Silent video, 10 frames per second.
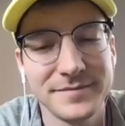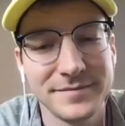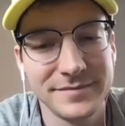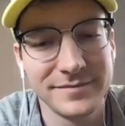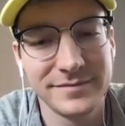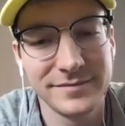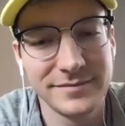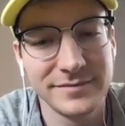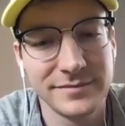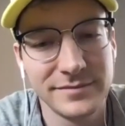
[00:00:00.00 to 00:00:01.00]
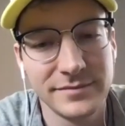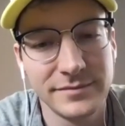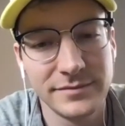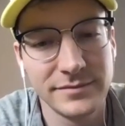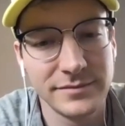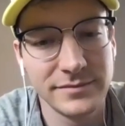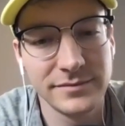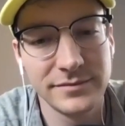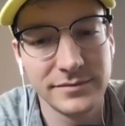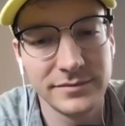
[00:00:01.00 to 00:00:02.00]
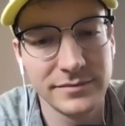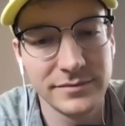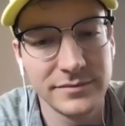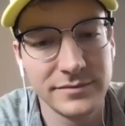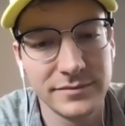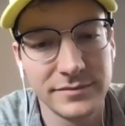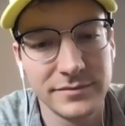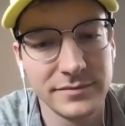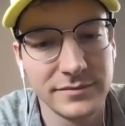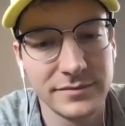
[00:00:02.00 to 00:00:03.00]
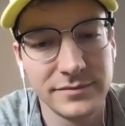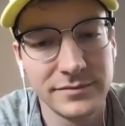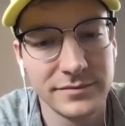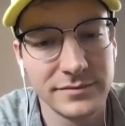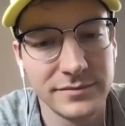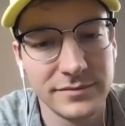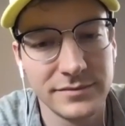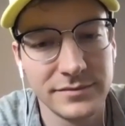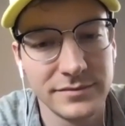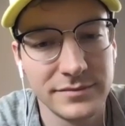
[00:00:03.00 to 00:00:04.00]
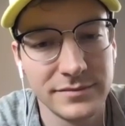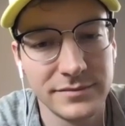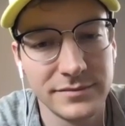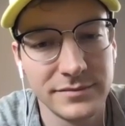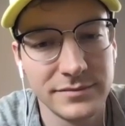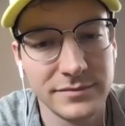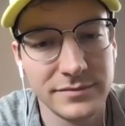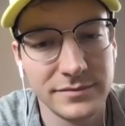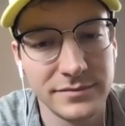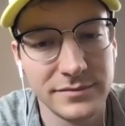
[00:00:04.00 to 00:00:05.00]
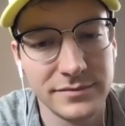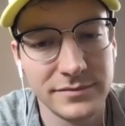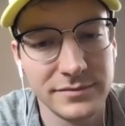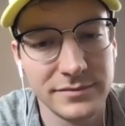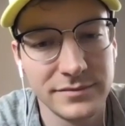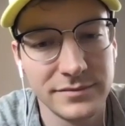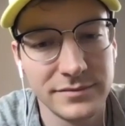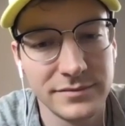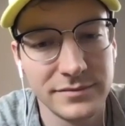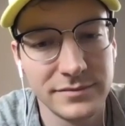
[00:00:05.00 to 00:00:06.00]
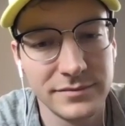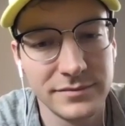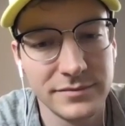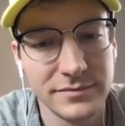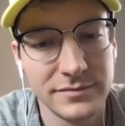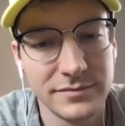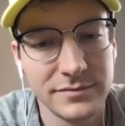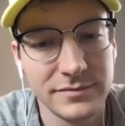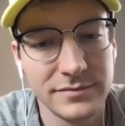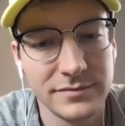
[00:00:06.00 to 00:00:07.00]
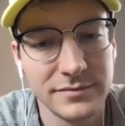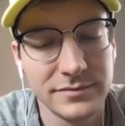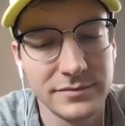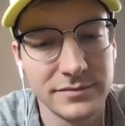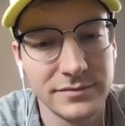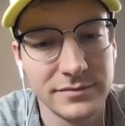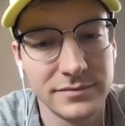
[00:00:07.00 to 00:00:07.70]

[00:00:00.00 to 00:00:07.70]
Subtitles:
This person isn't speaking.